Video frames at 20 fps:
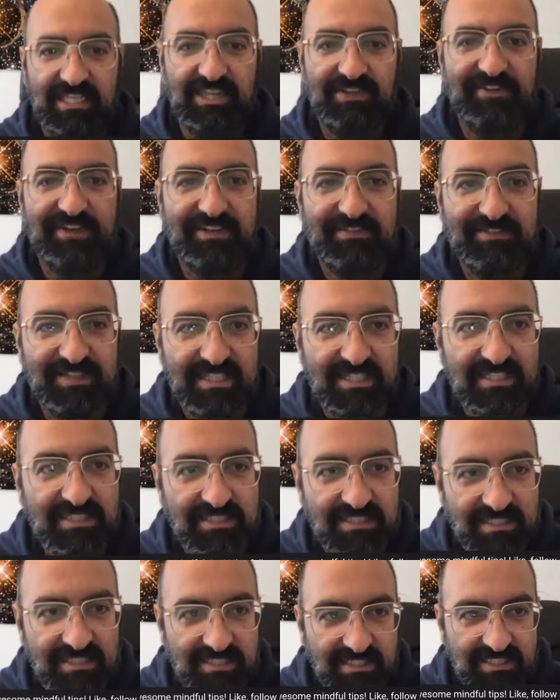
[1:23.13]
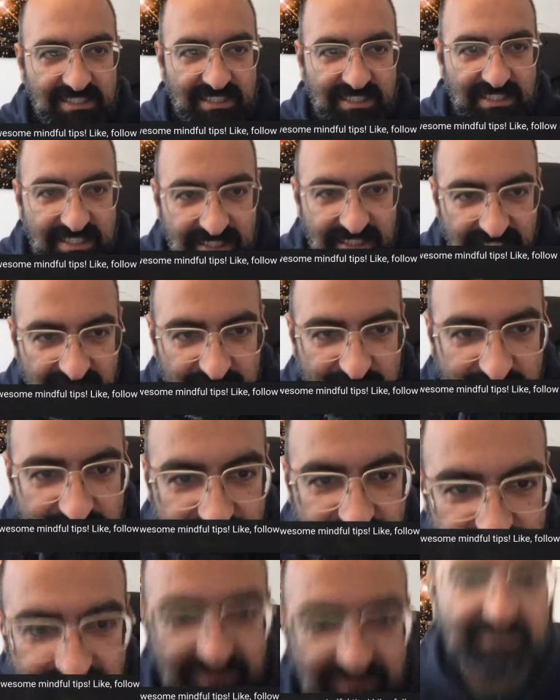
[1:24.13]
You ready for this? This is going to be
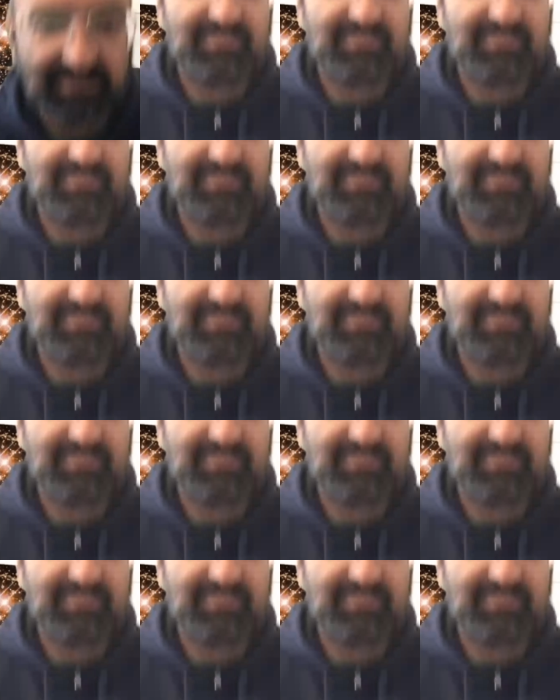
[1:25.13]
cool.